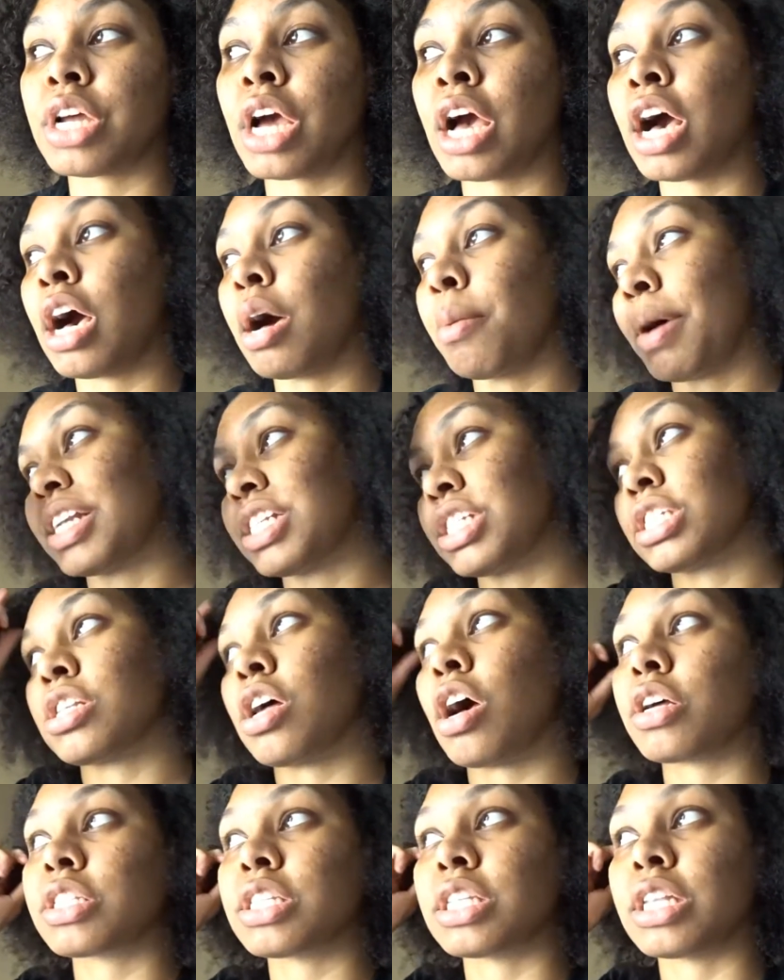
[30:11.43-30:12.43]
Um, I just
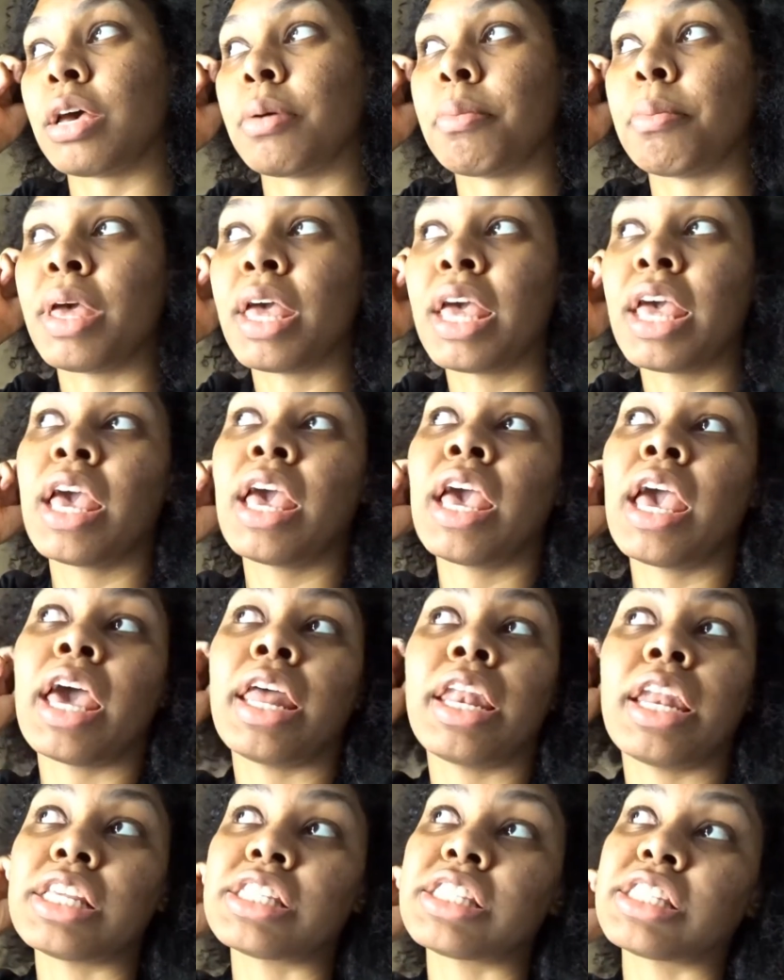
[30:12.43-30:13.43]
talked to them
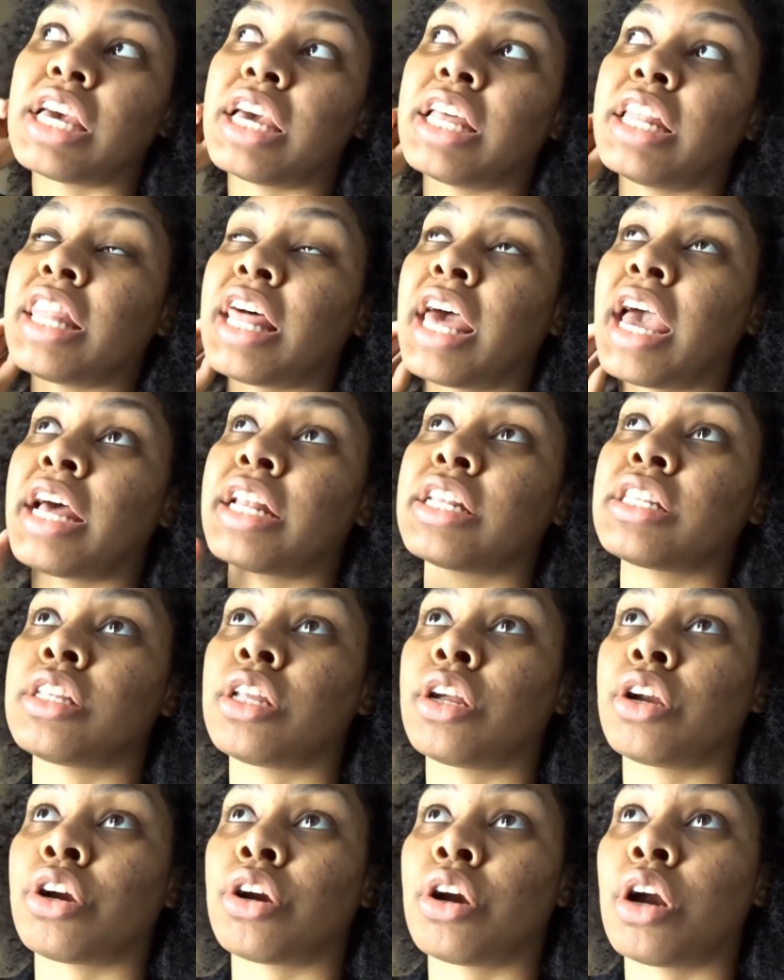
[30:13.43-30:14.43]
and they said that
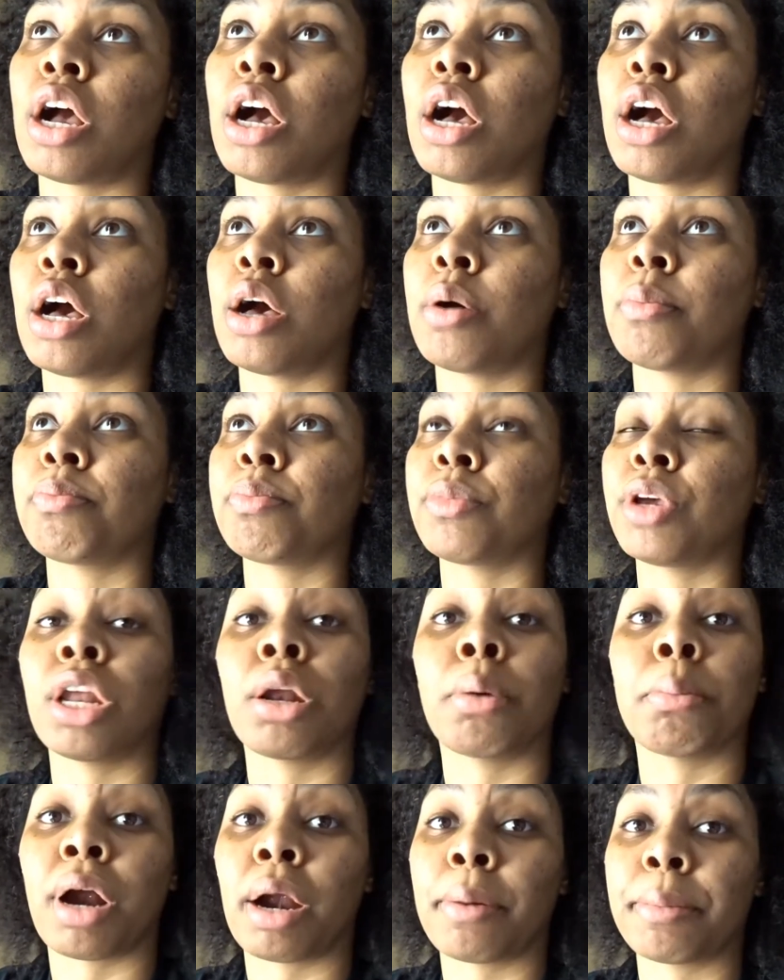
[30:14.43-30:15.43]
they're um, going
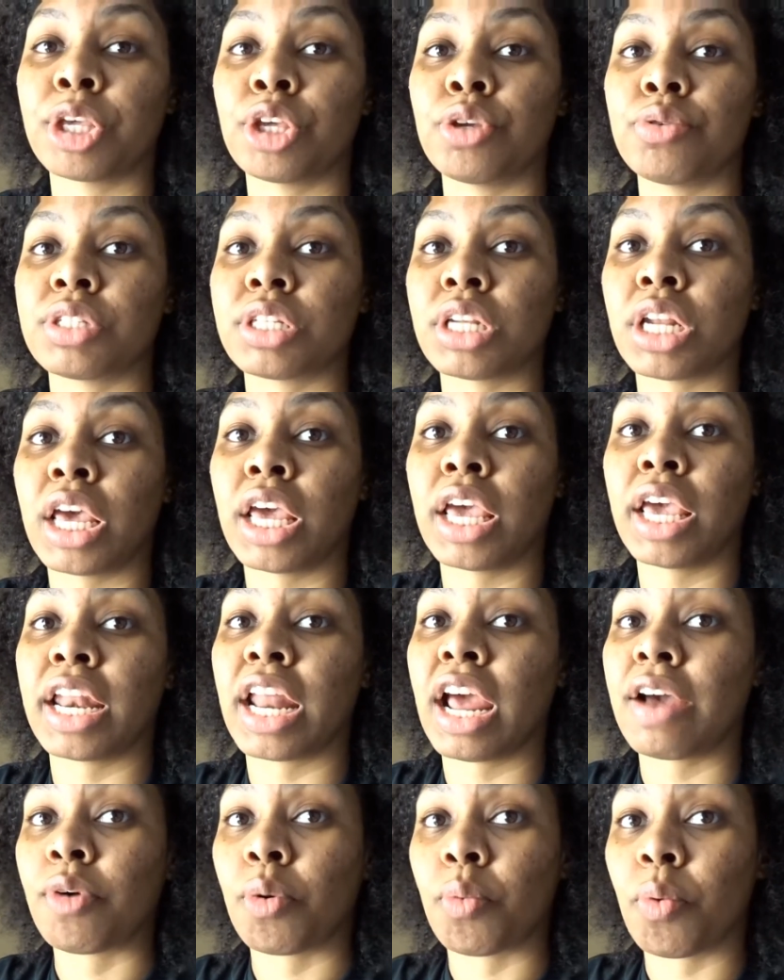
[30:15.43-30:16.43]
to barbecue today and
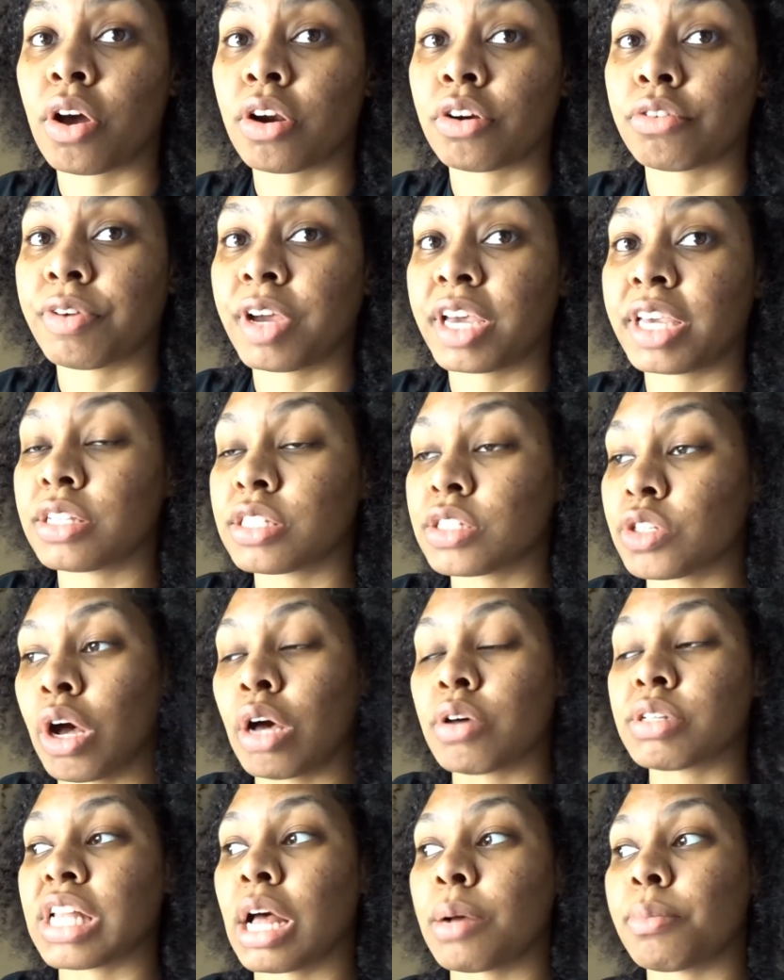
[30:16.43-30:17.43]
have a water fight. So
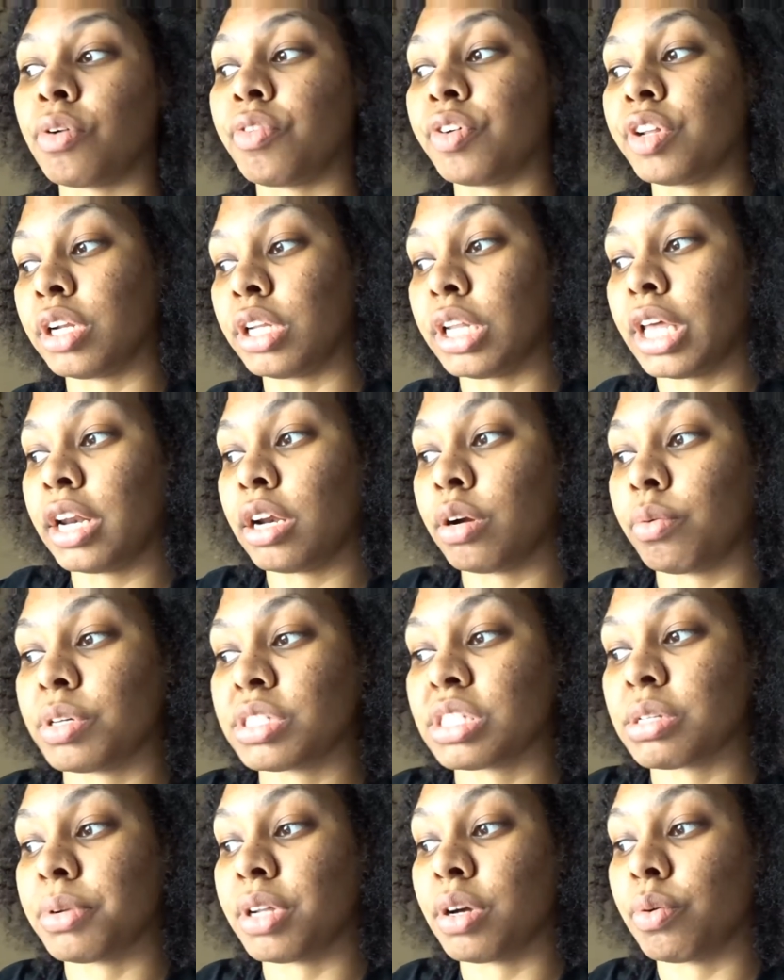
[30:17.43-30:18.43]
I'll stop over there later
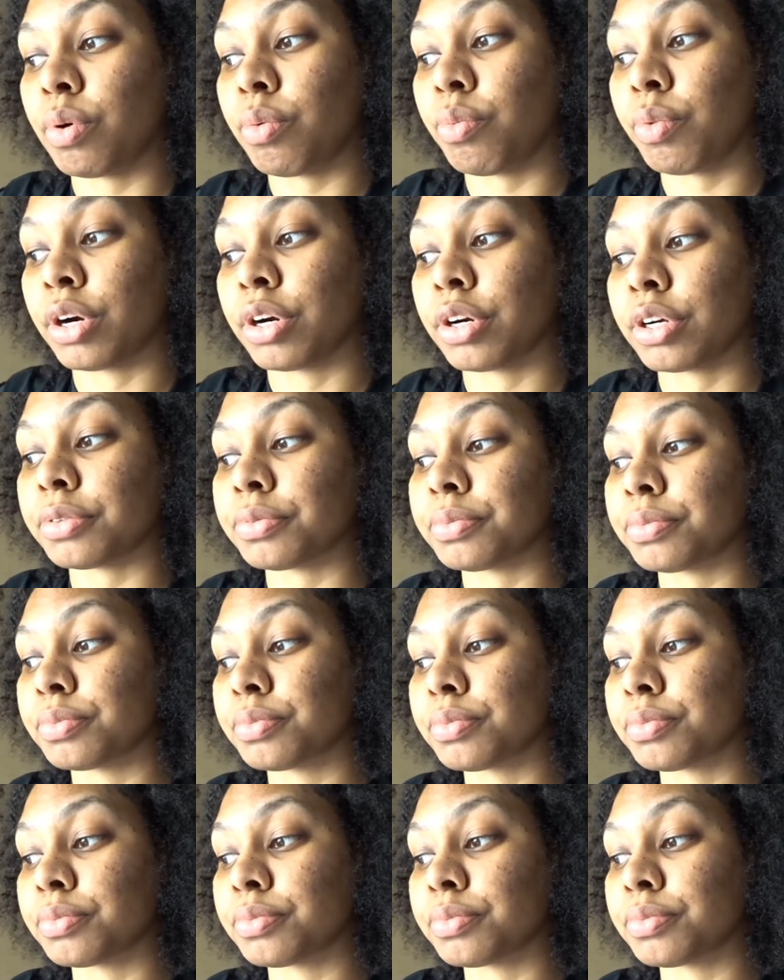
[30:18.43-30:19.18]
once I'm done with work.